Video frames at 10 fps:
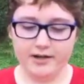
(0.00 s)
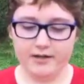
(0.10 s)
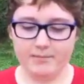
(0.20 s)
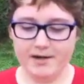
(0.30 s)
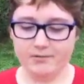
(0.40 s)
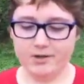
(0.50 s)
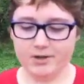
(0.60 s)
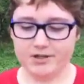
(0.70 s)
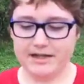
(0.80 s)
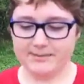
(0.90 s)
The men worked
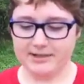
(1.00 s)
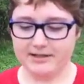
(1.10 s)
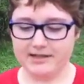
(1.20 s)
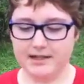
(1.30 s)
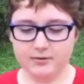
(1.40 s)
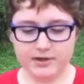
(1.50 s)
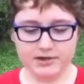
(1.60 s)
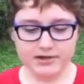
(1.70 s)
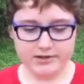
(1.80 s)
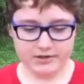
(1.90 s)
jobs like dock
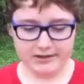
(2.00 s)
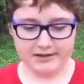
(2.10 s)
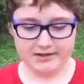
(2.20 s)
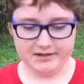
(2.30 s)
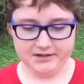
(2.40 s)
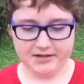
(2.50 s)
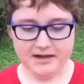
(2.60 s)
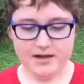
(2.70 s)
workers and street cleaners.